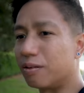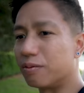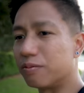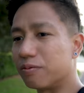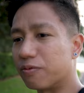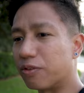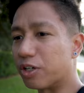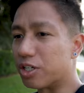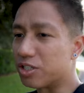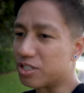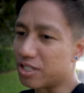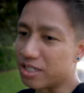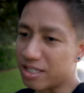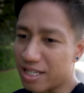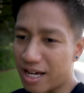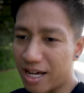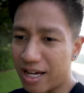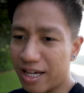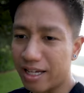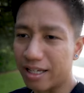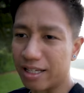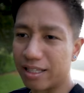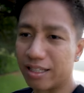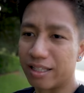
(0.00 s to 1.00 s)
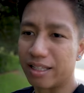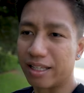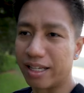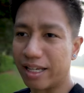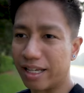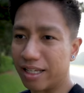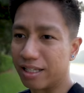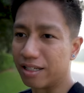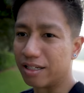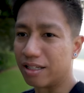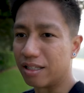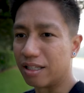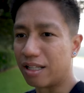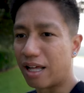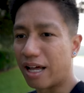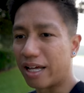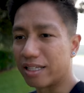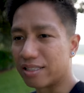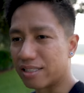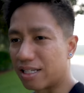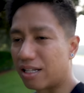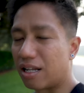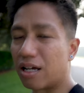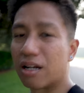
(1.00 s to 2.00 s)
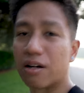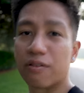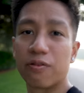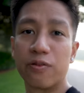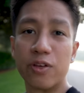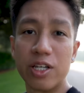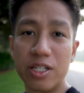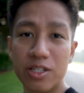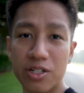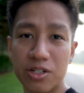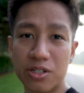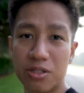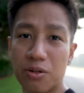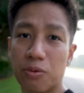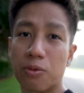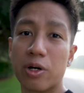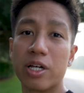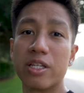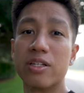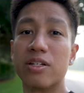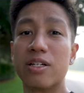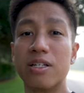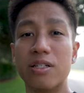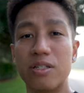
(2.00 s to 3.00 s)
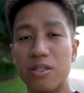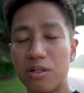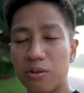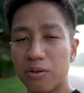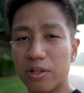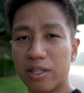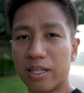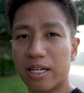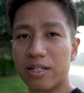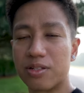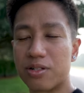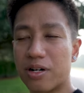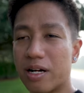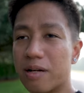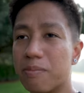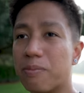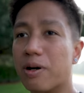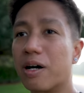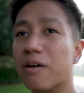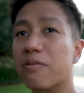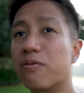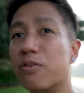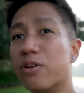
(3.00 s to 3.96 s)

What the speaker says: versatile and it has a lot of features of what you can do with that tripod.